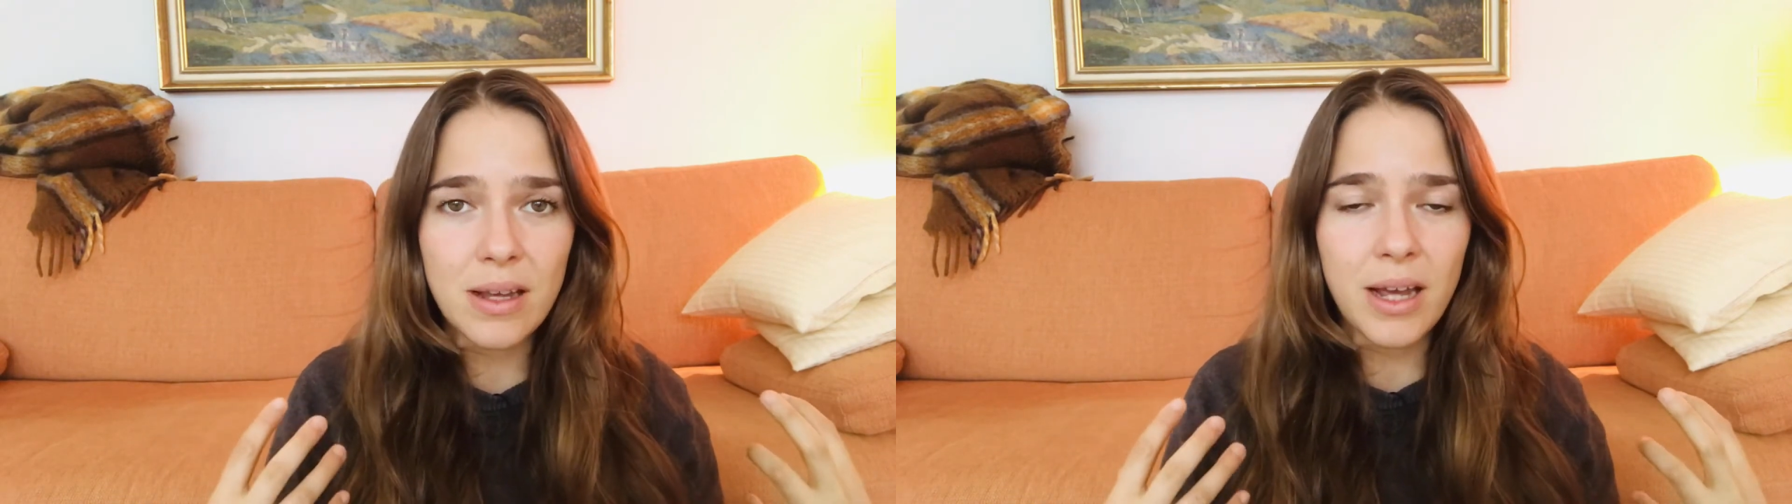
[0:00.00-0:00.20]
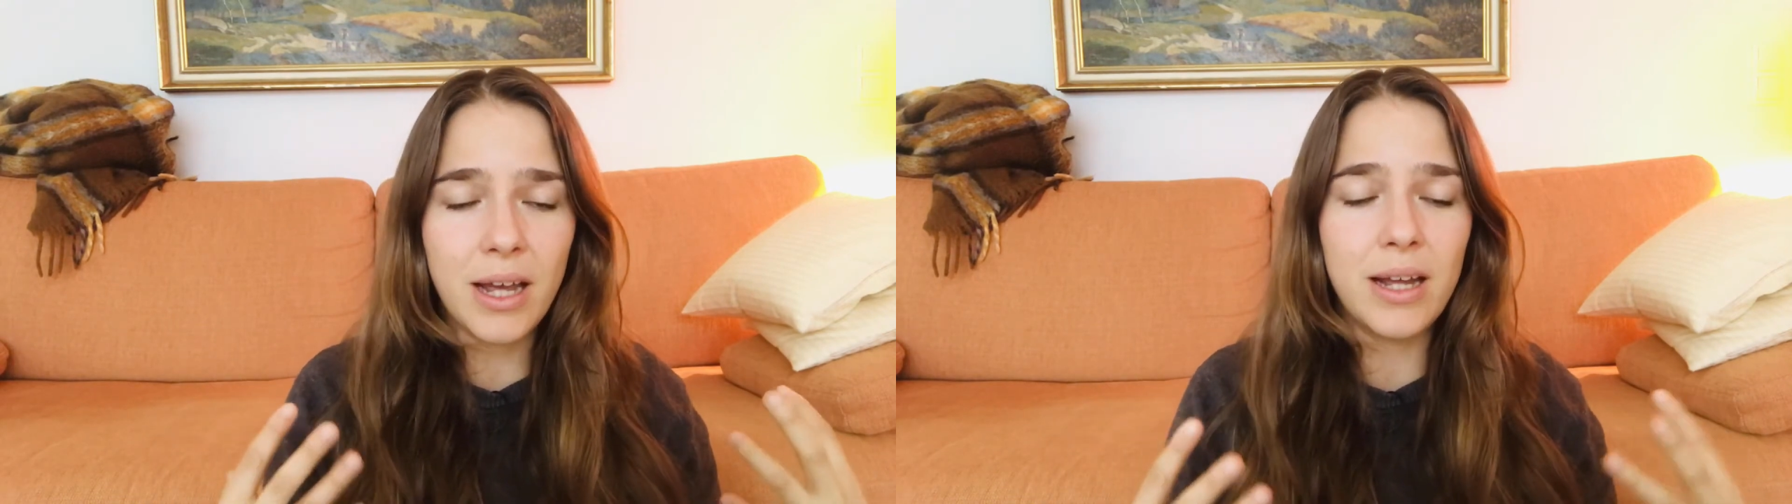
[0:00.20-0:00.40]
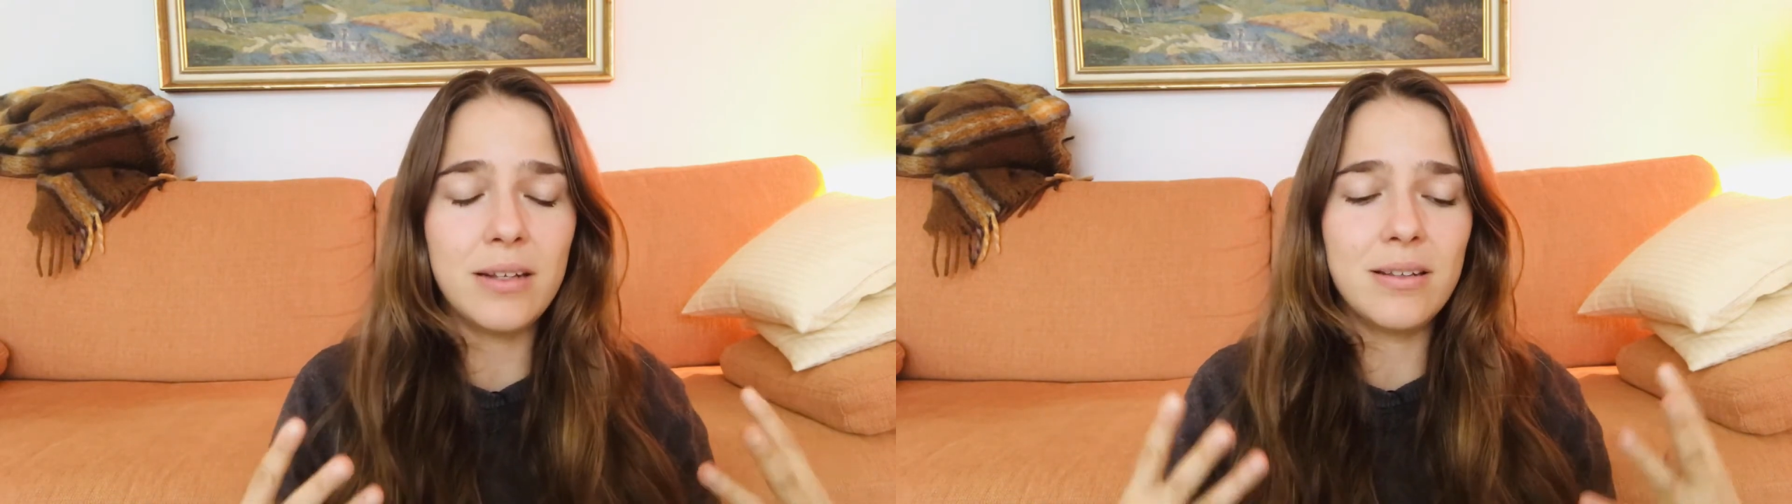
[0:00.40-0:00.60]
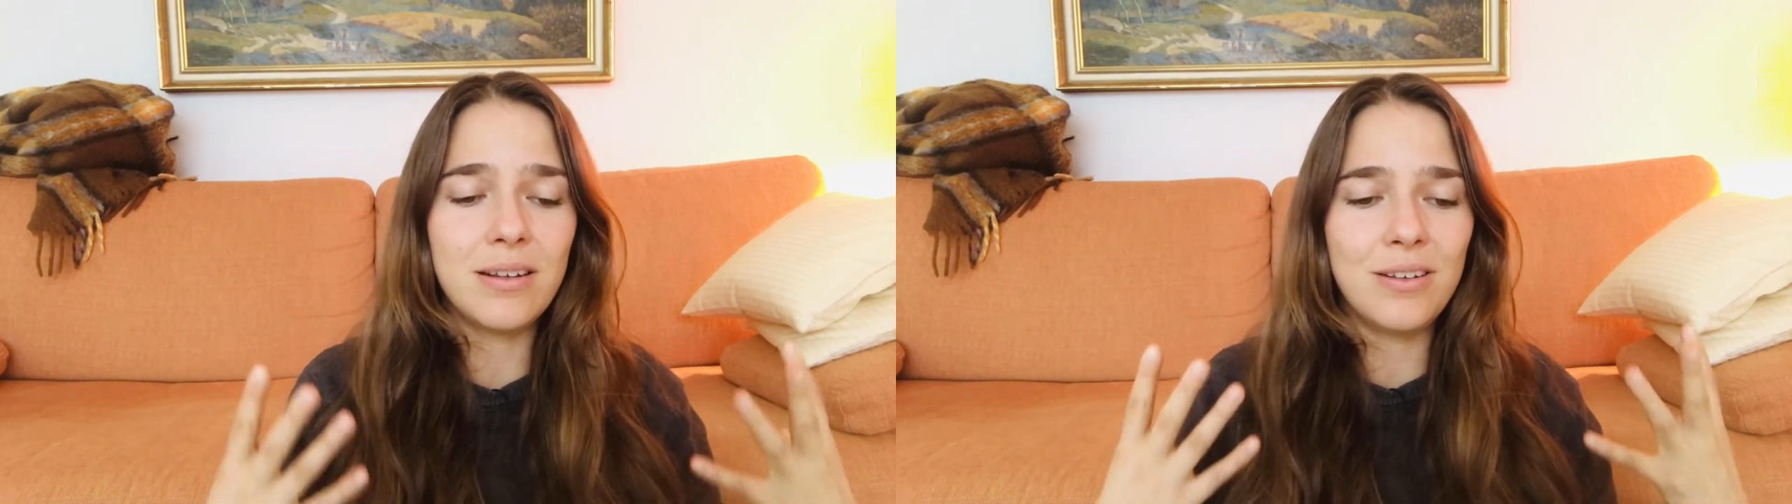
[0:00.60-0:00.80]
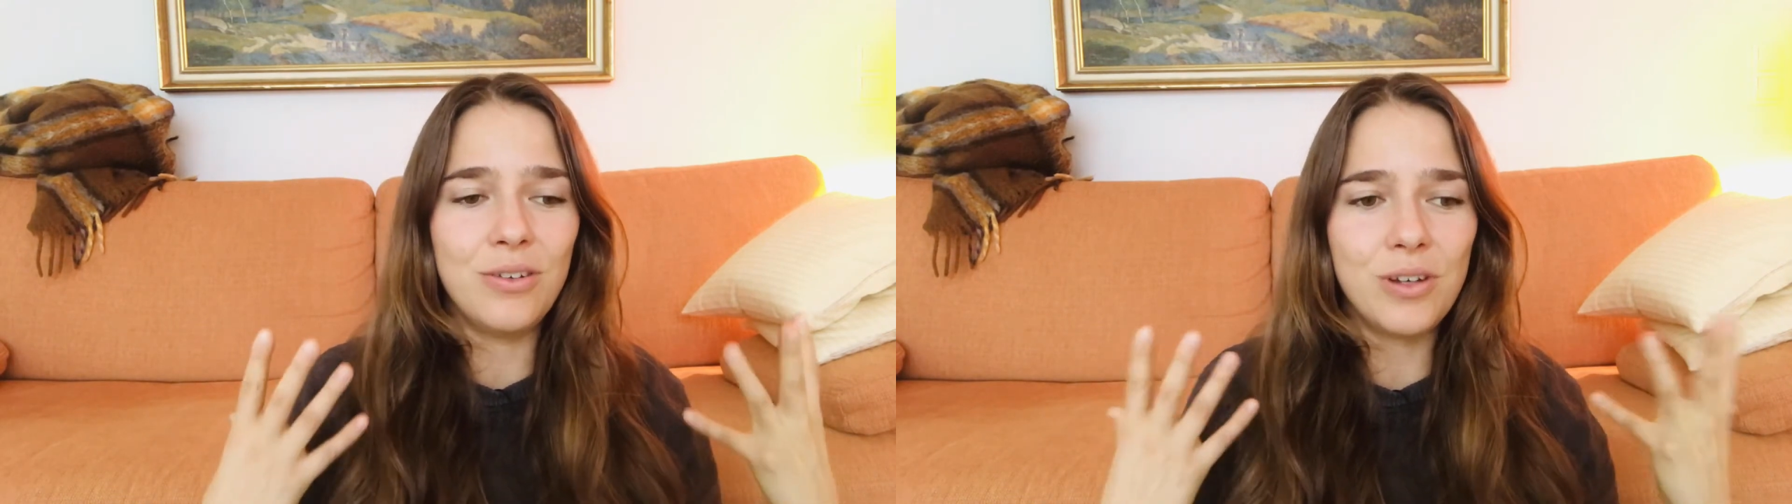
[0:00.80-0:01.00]
And
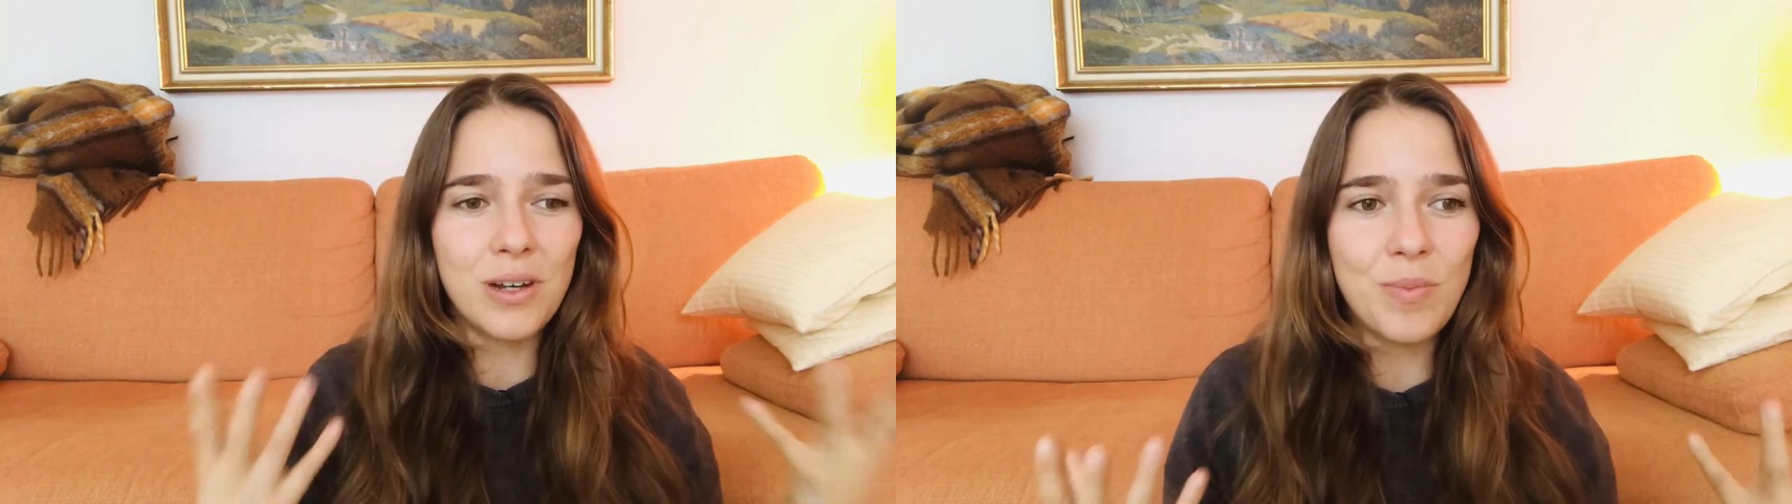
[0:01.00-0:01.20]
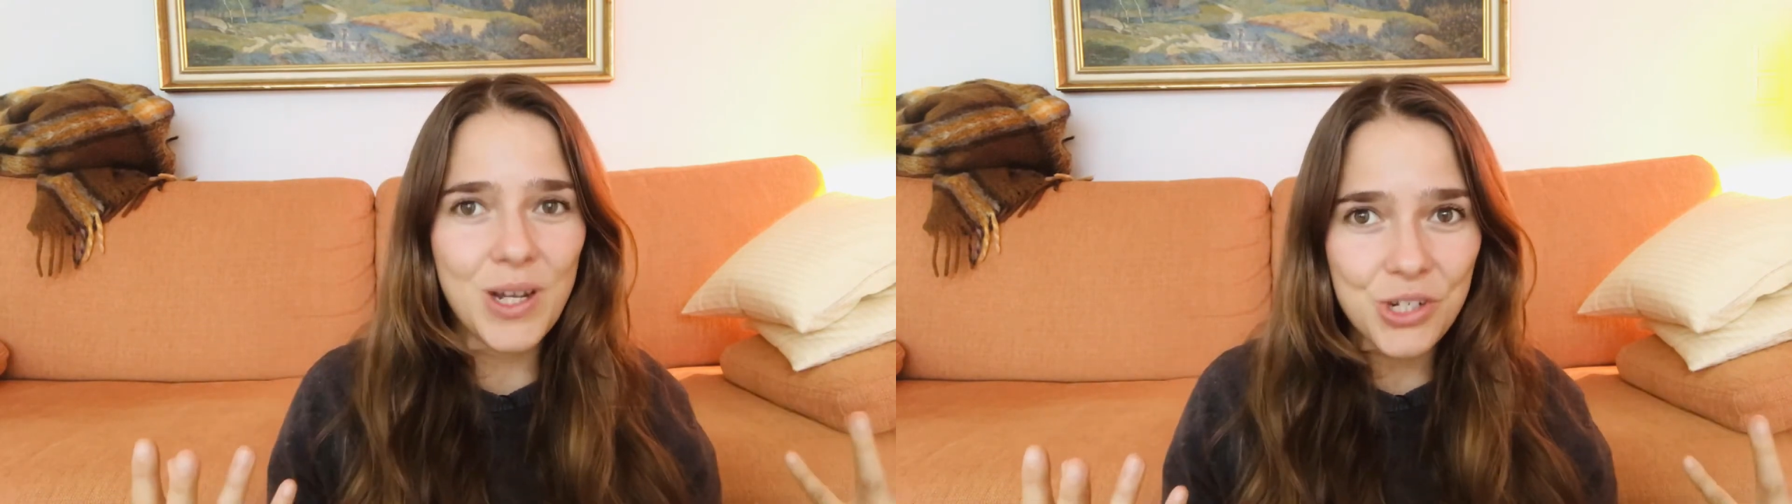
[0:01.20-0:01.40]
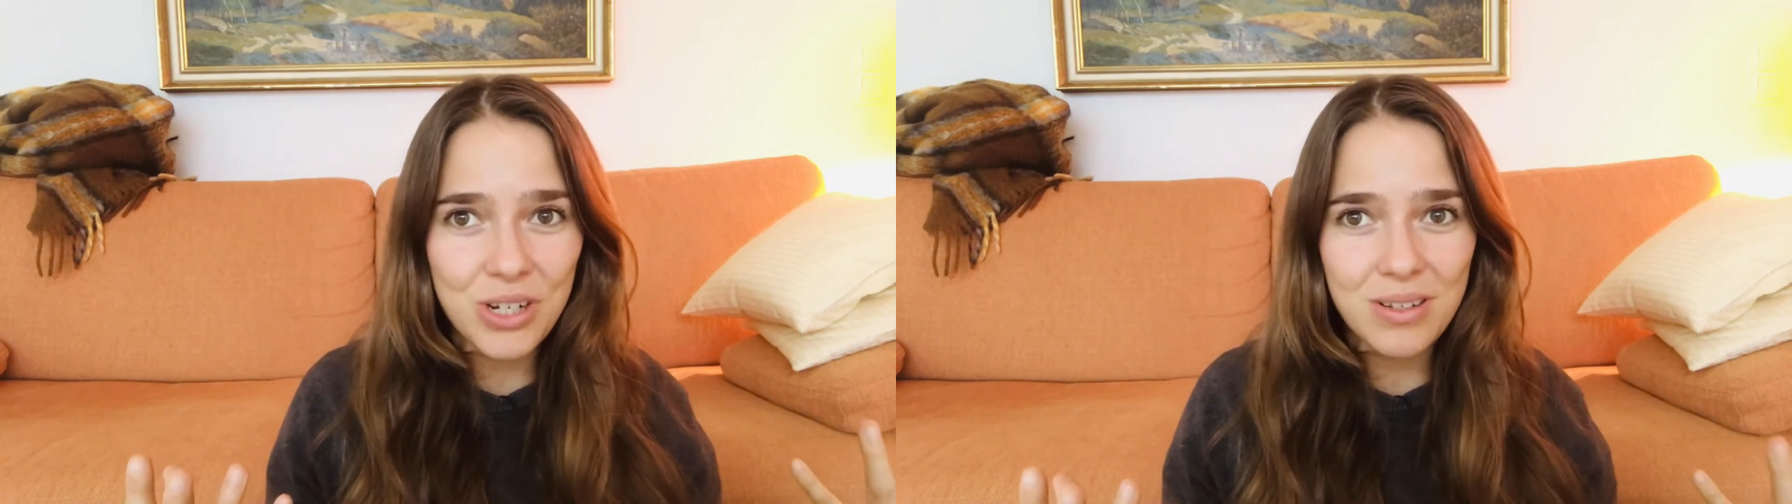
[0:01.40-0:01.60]
you can imagine